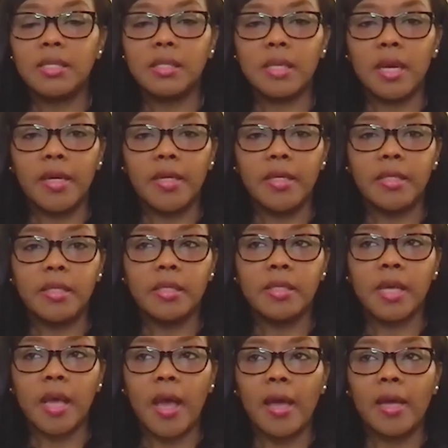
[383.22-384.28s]

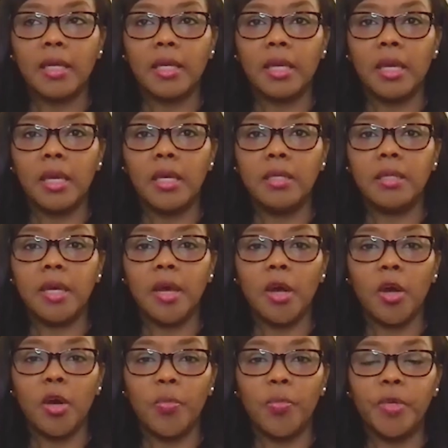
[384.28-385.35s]
scientist, I can
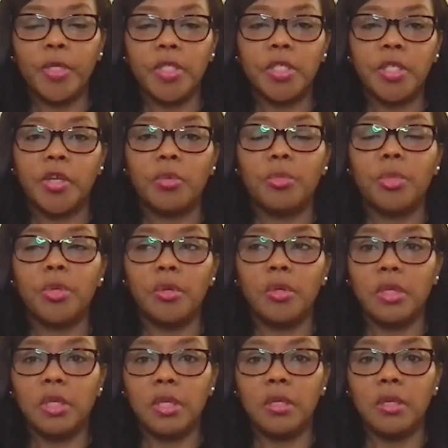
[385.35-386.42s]
help reach the
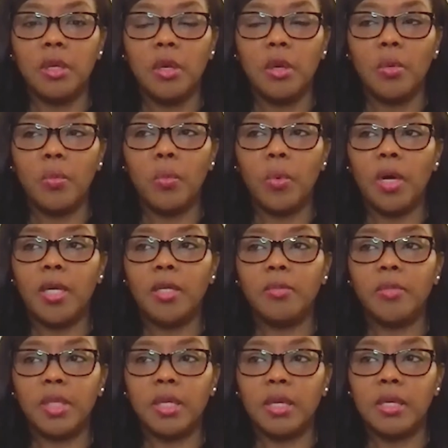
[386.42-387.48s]
community. One,
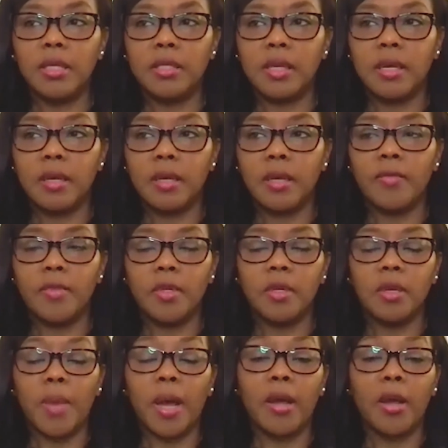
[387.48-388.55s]
because of
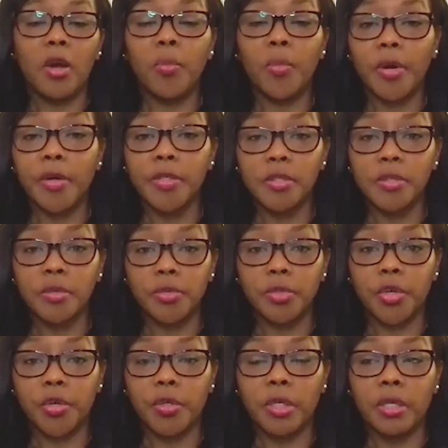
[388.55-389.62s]
my own personal
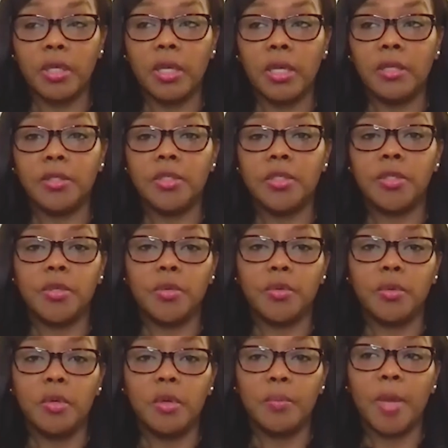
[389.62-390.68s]
journey
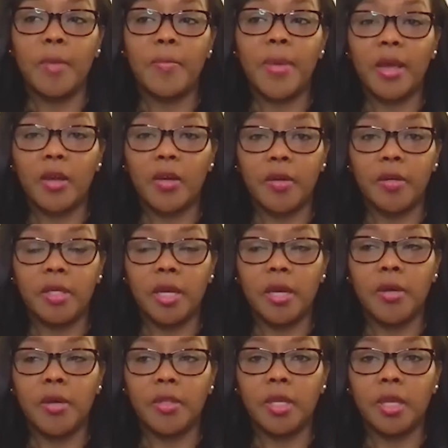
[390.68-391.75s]
into my background in
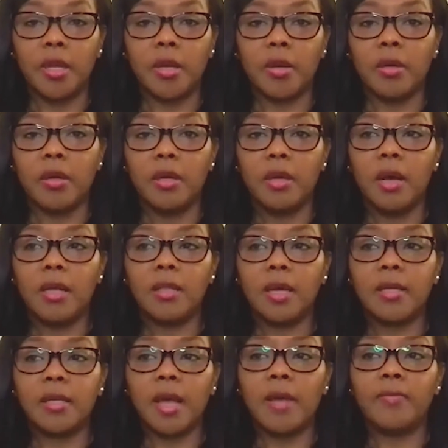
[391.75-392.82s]
healthcare.
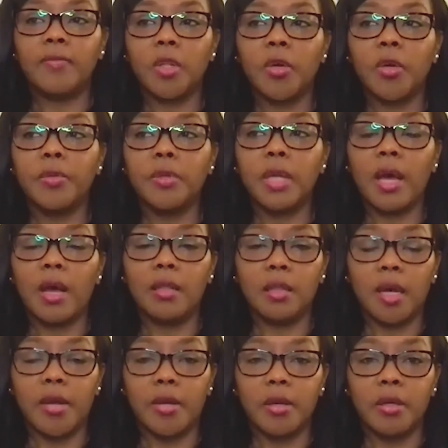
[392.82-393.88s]
I've learned that a
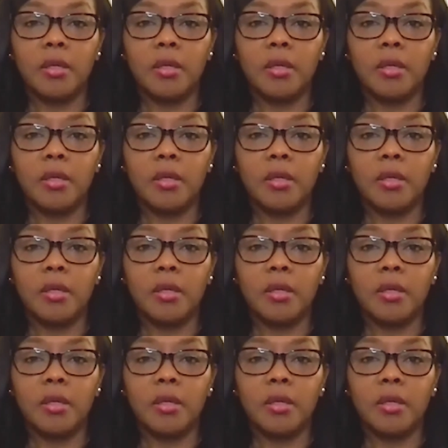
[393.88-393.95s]
lot of